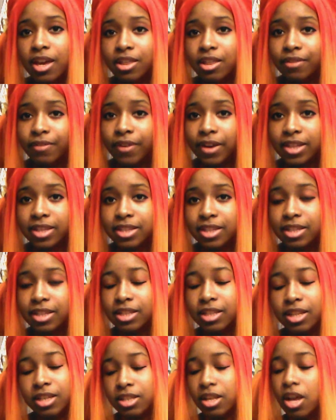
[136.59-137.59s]
the fight
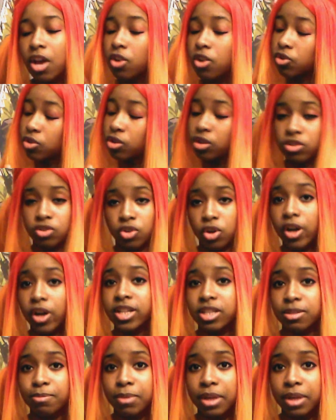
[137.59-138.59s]
scenes, because
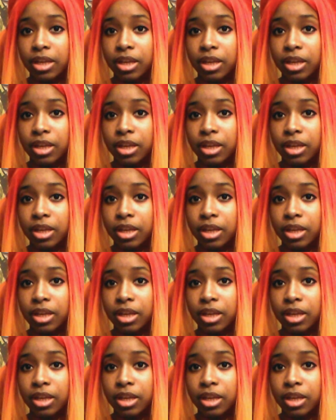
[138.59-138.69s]
trust